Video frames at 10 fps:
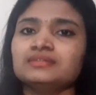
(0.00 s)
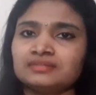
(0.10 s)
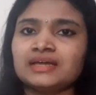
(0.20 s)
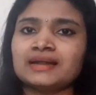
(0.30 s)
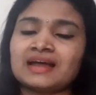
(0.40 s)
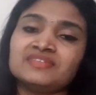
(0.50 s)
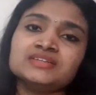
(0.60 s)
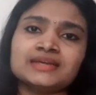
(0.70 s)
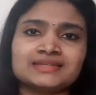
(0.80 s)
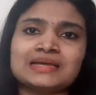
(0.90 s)
they are having
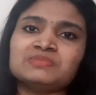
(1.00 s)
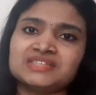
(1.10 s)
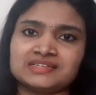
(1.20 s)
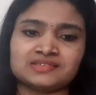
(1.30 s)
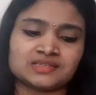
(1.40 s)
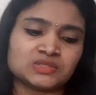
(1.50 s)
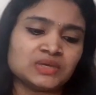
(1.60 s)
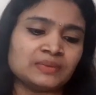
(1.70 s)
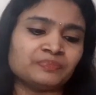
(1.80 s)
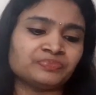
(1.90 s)
exam centers.
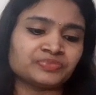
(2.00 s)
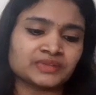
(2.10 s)
Okay,